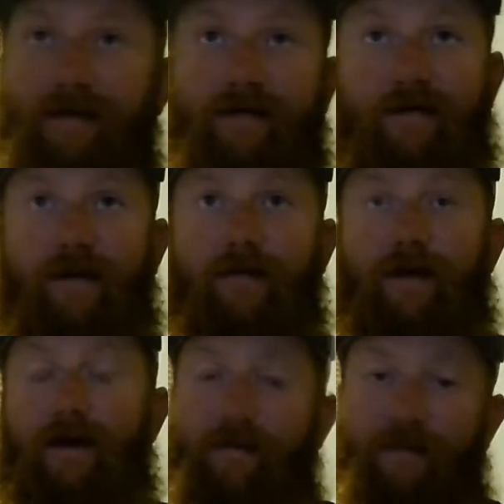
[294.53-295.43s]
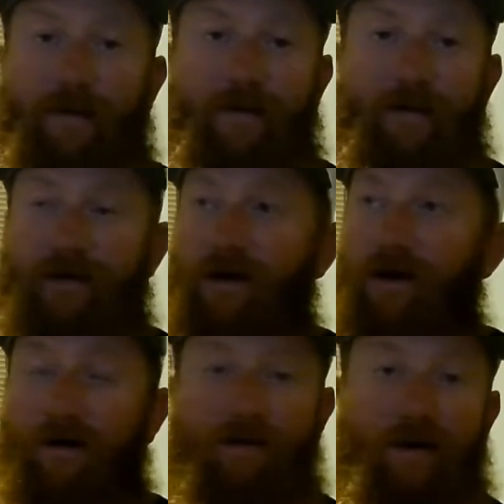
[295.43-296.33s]
from that pretty much all
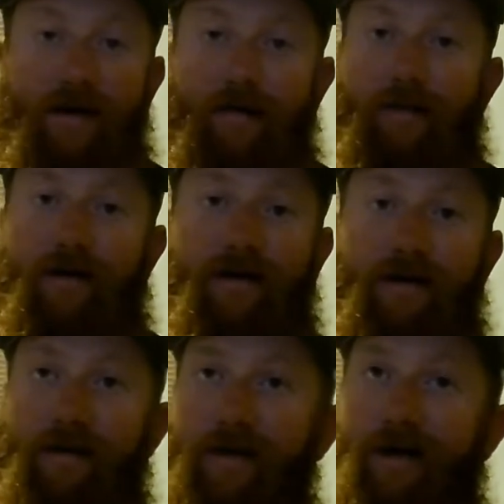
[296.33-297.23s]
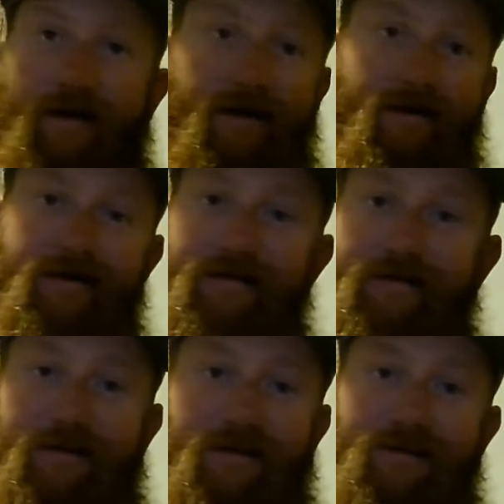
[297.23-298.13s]
the way up onto the bank, and
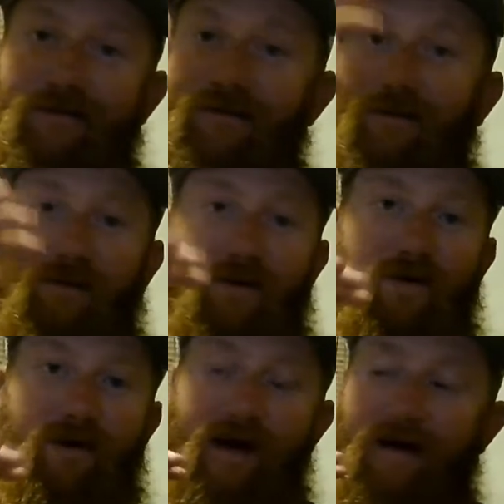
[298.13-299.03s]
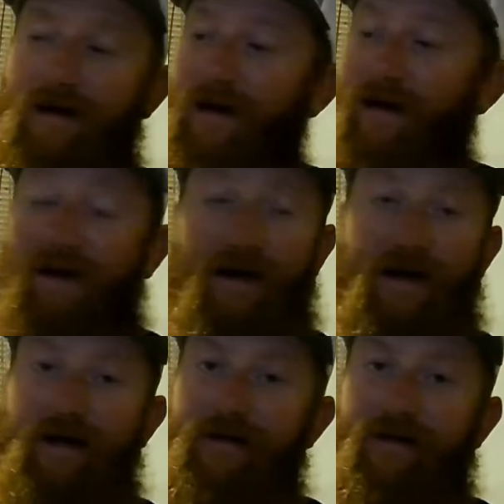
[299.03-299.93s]
just roll it out
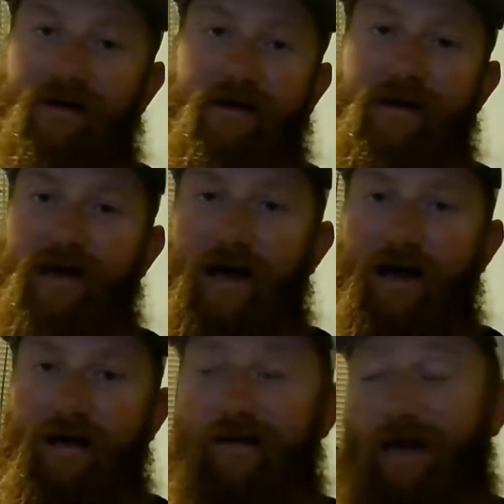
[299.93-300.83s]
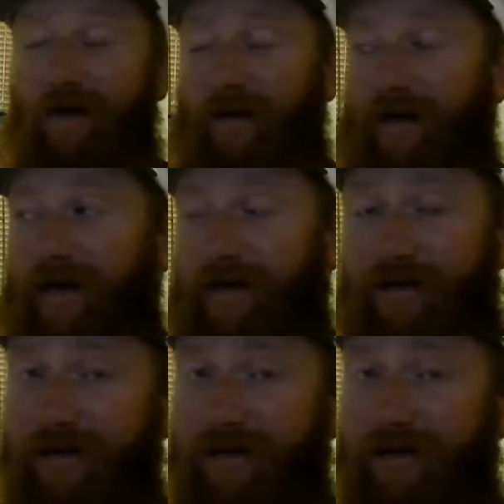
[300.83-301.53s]
to that weed edge.